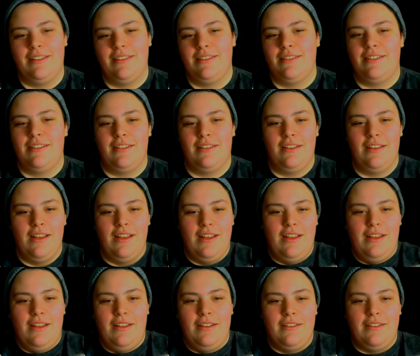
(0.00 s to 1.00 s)
and to
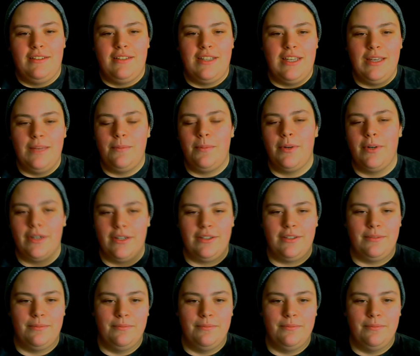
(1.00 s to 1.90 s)
keep her